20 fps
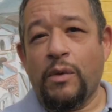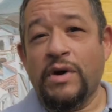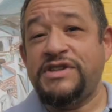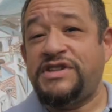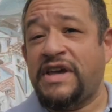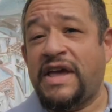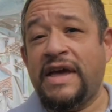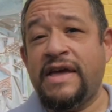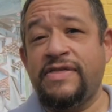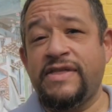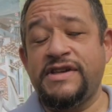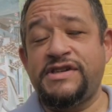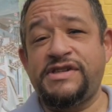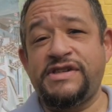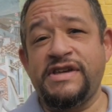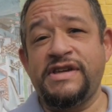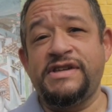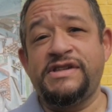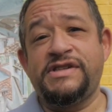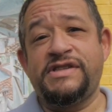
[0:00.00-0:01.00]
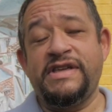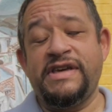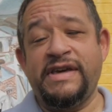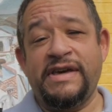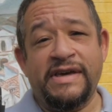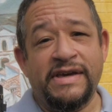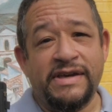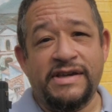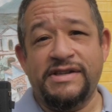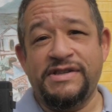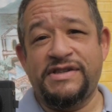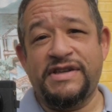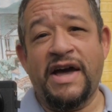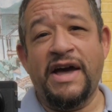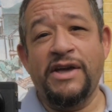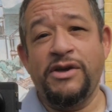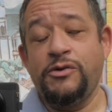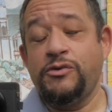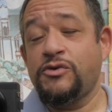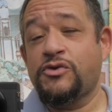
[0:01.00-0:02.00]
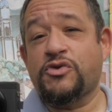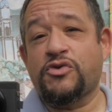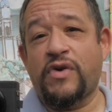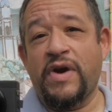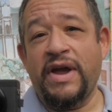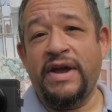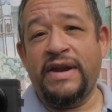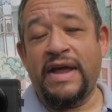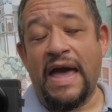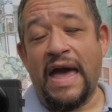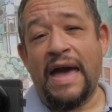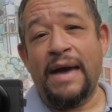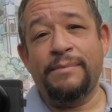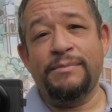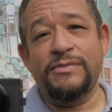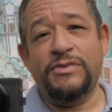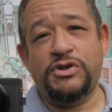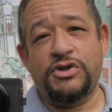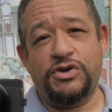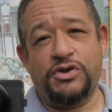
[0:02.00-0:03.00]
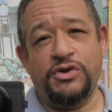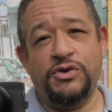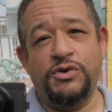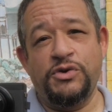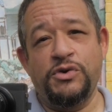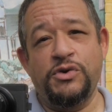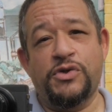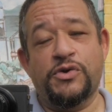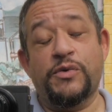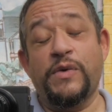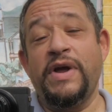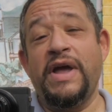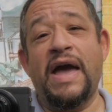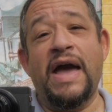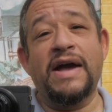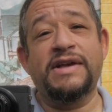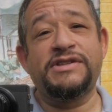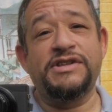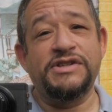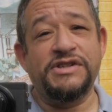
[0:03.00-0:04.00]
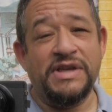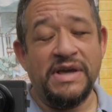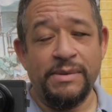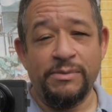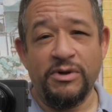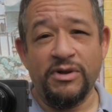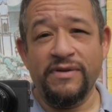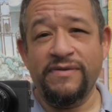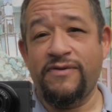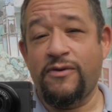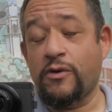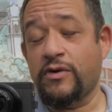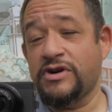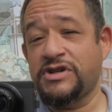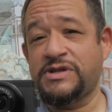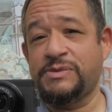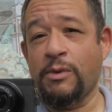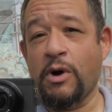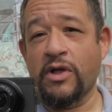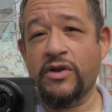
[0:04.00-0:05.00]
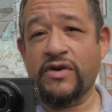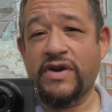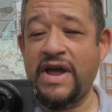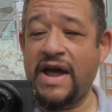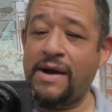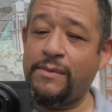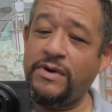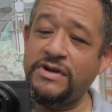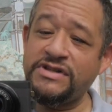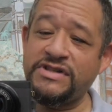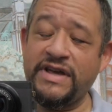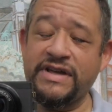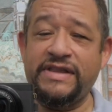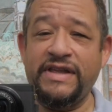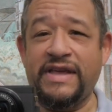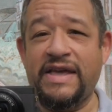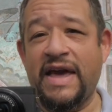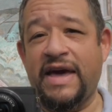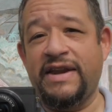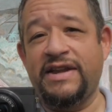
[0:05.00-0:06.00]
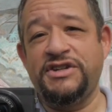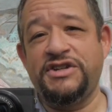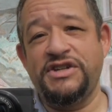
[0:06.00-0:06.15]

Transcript: Once again, this is the Zhiyun Crane M2 3-axis gimbal for smaller cameras like the Canon